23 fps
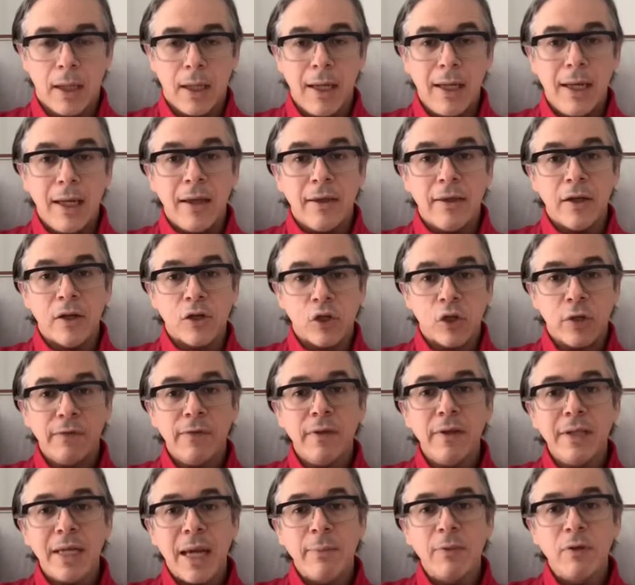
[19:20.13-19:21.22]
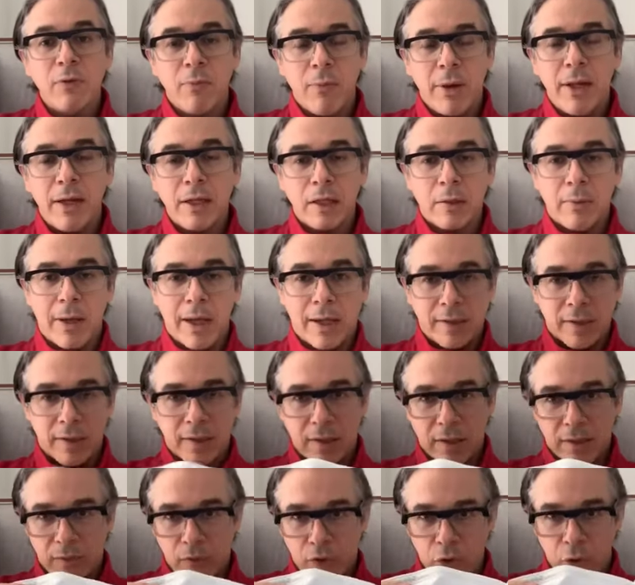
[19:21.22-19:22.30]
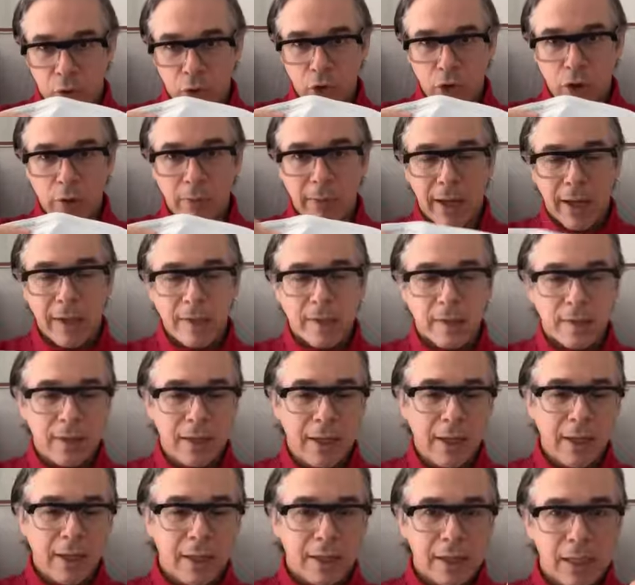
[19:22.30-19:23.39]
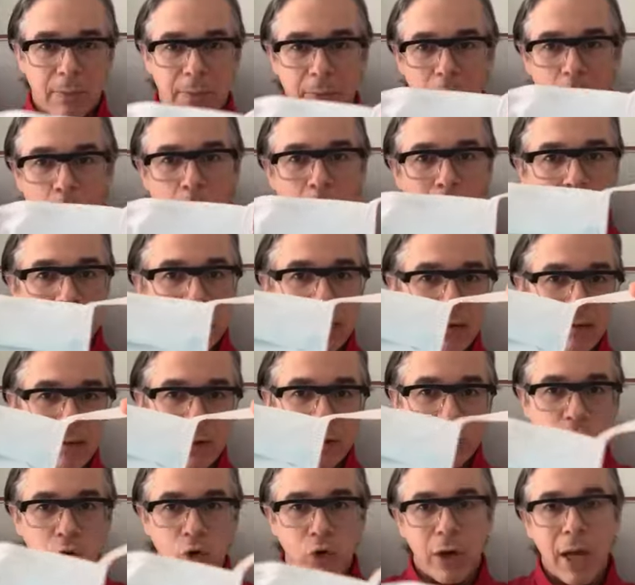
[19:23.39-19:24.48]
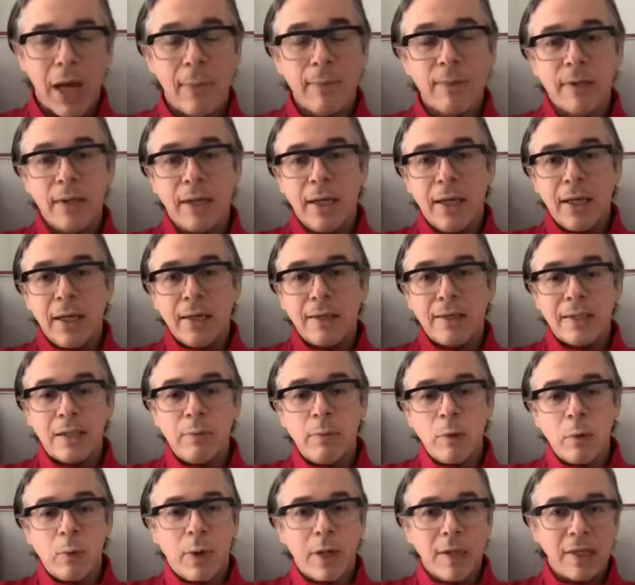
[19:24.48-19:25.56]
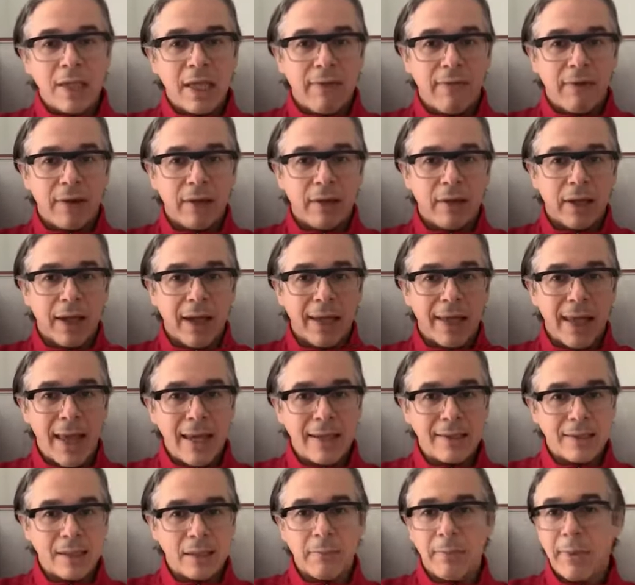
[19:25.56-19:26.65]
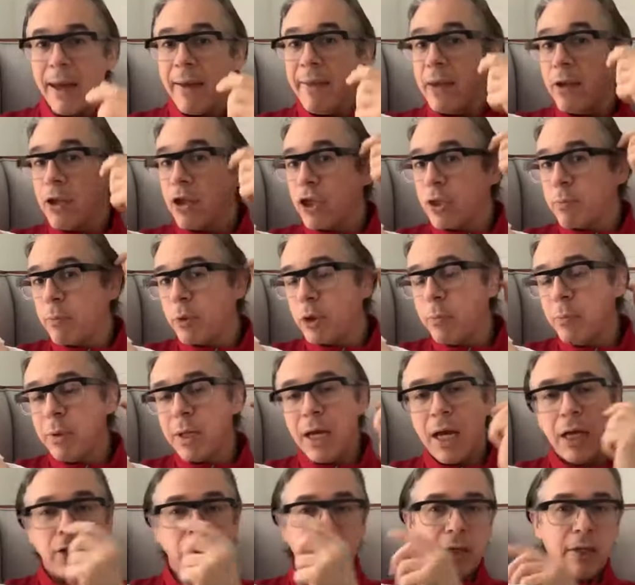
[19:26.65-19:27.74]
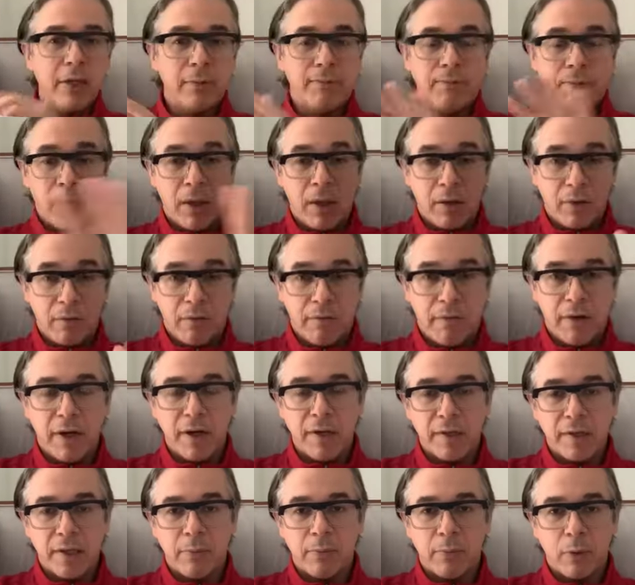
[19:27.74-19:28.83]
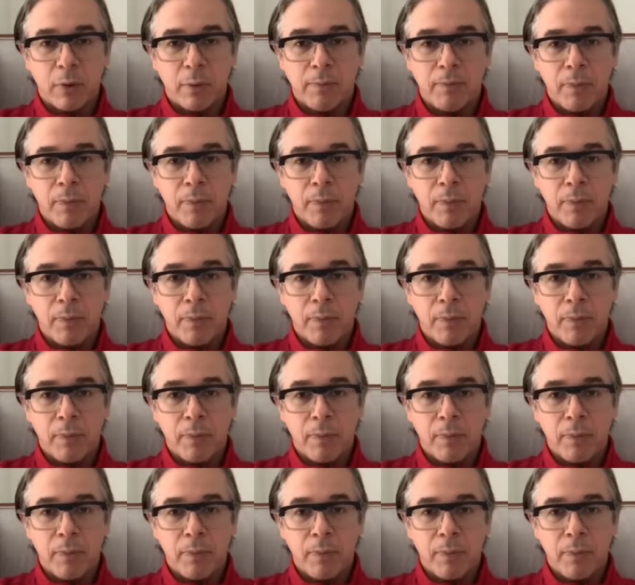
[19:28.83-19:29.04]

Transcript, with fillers: There's different types of medical masks. There's some surgical masks. Typical ones have little straps. Simpler ones have a little elastic band that you just put behind your ear. Very simple.